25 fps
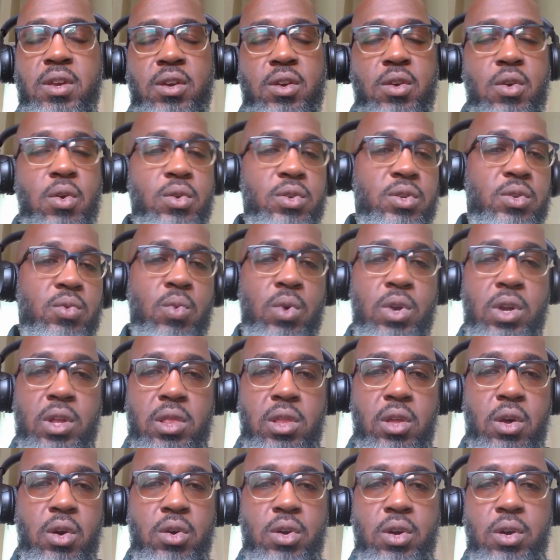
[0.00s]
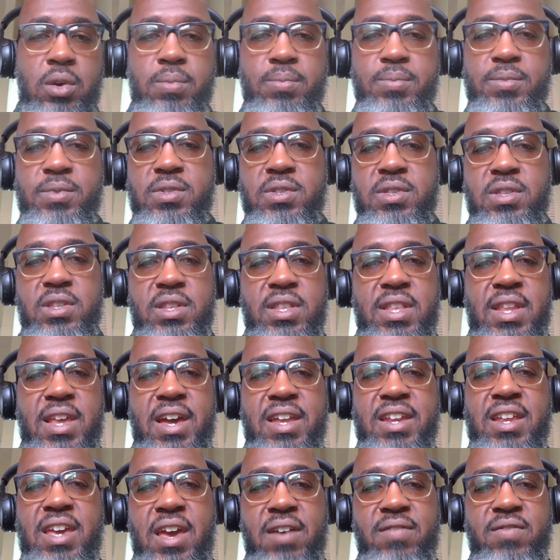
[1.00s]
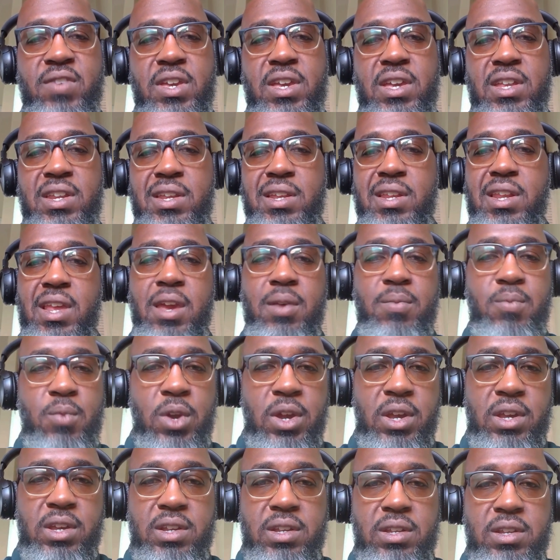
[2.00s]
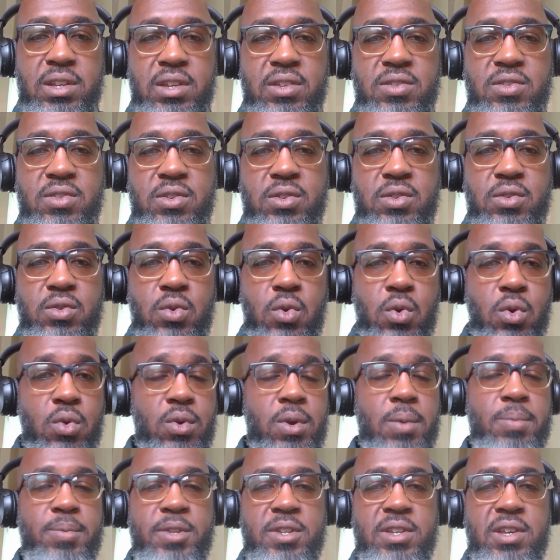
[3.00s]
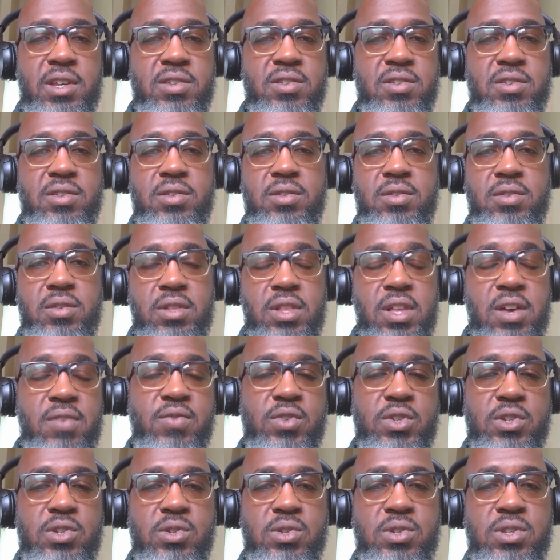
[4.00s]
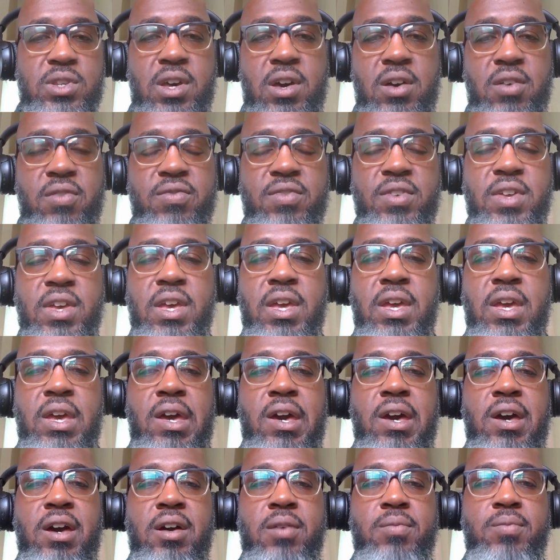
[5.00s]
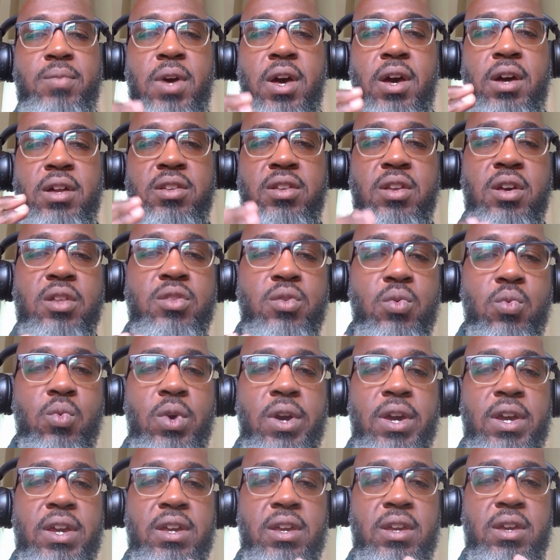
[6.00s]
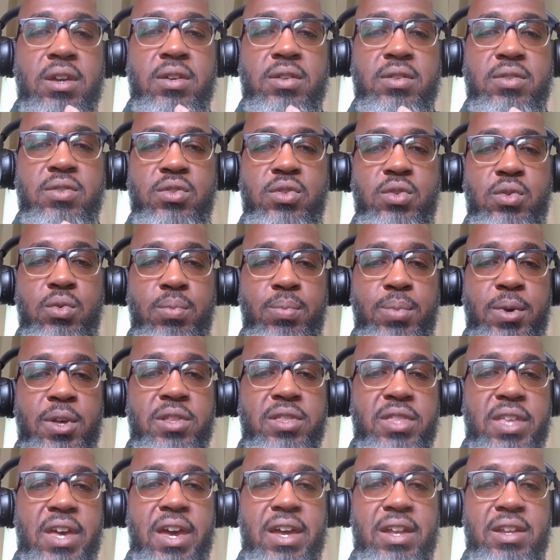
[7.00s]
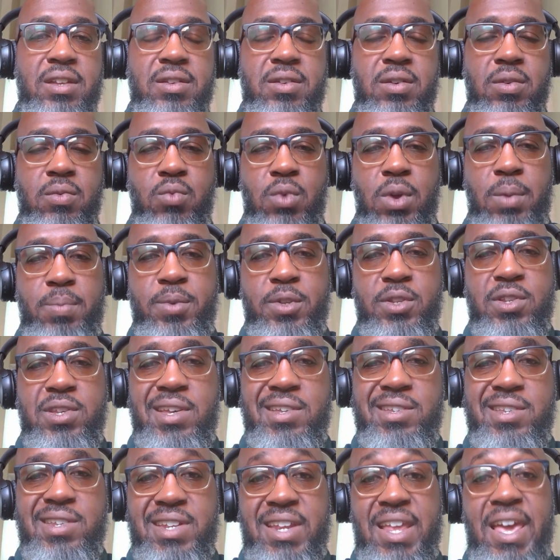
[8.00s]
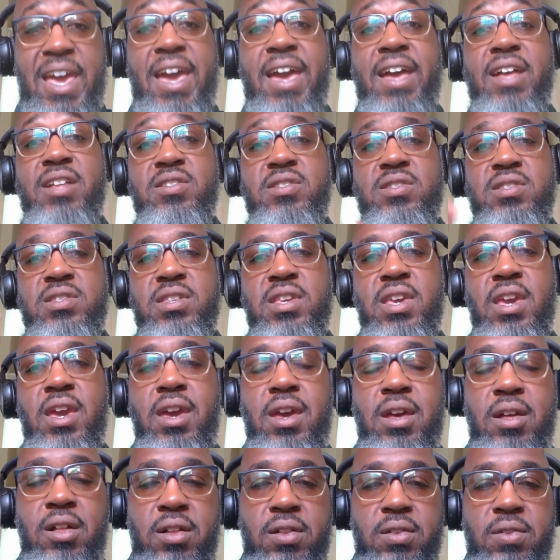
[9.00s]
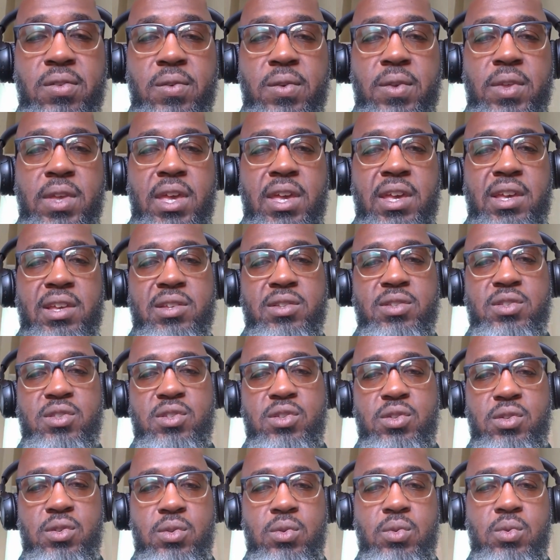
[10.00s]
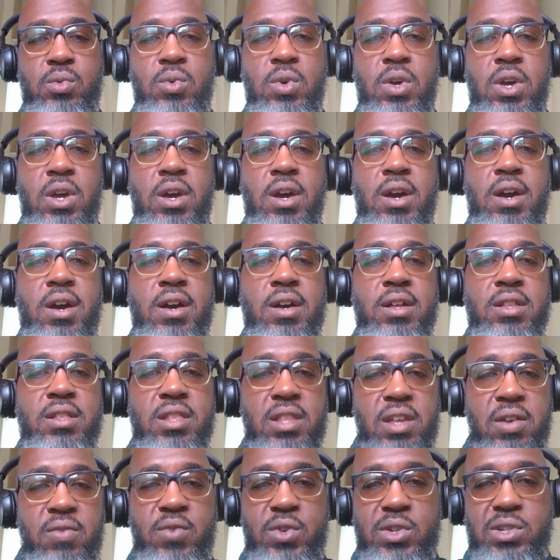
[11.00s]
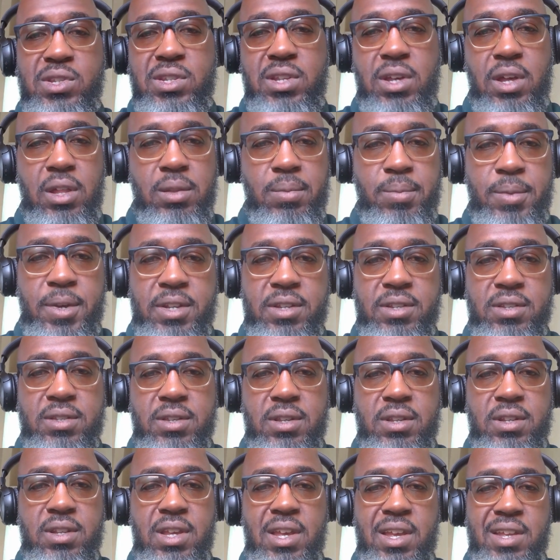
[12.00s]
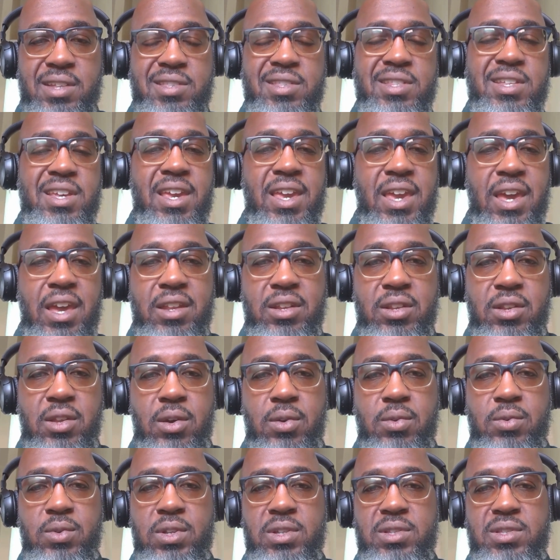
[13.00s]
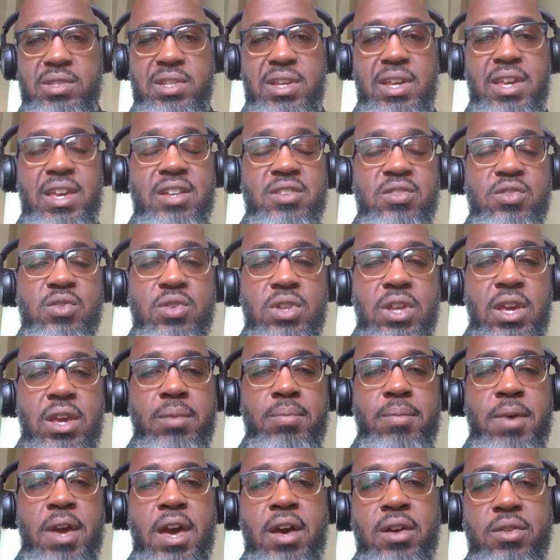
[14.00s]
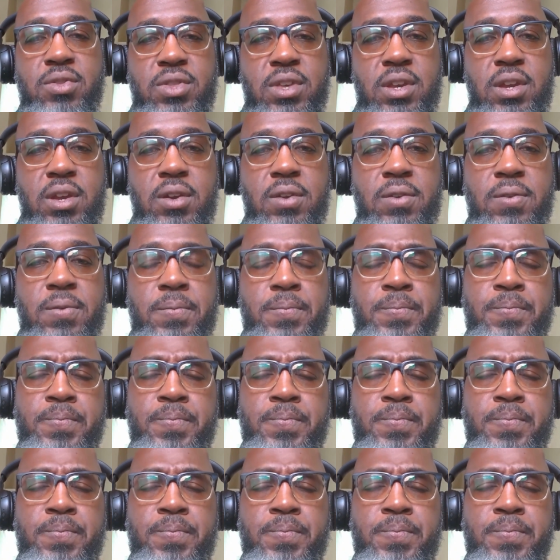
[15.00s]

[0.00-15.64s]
going to work locums, not having any name recognition or reputation to leverage yourself, another way to build that reputation at scale is to leverage telemedicine. It's to get known. It's to get your name out there,